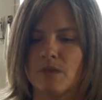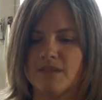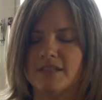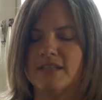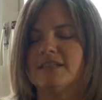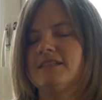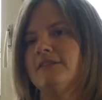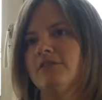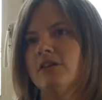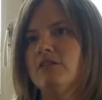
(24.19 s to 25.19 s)
it's
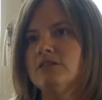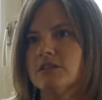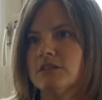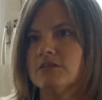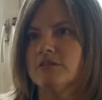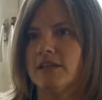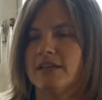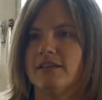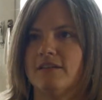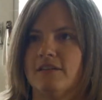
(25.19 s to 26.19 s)
difficult,
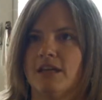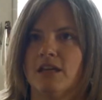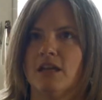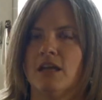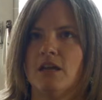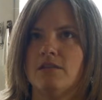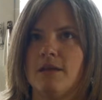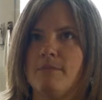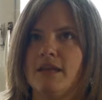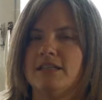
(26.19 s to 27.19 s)
that
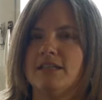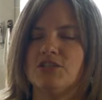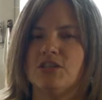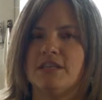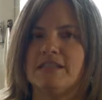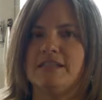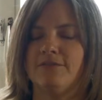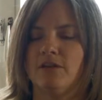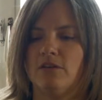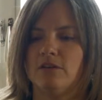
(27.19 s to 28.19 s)
meditation is
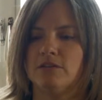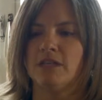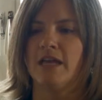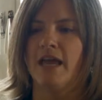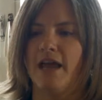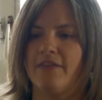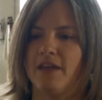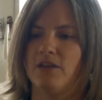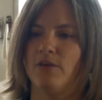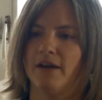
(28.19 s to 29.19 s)
difficult, and
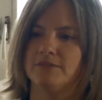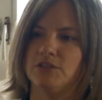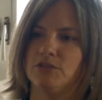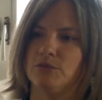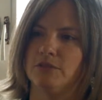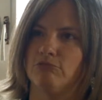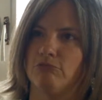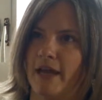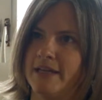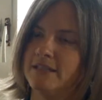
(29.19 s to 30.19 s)
that you have to do it
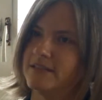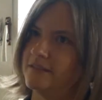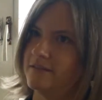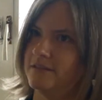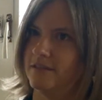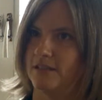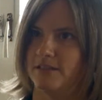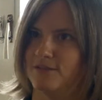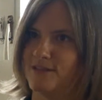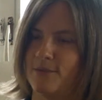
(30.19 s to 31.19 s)
right, and
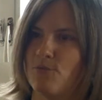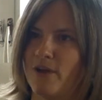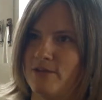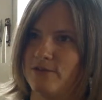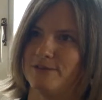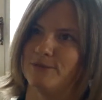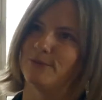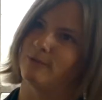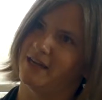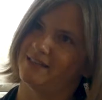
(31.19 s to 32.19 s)
that there's some way you can do it
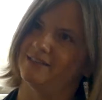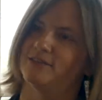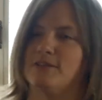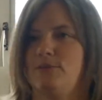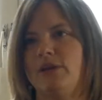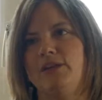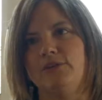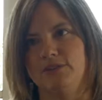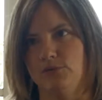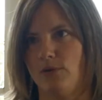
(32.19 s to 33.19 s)
right and there's some way you
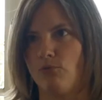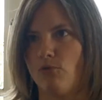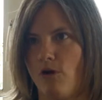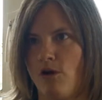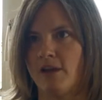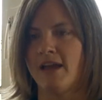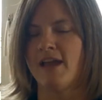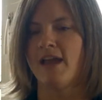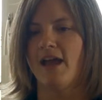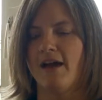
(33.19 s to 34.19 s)
can do it wrong.
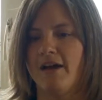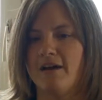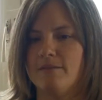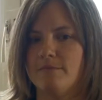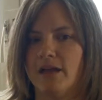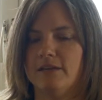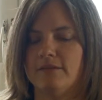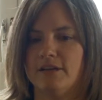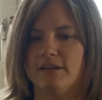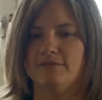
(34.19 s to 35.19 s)

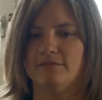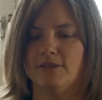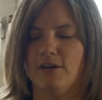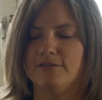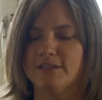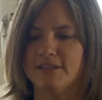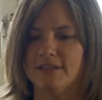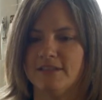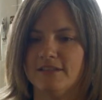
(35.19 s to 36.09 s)
I've often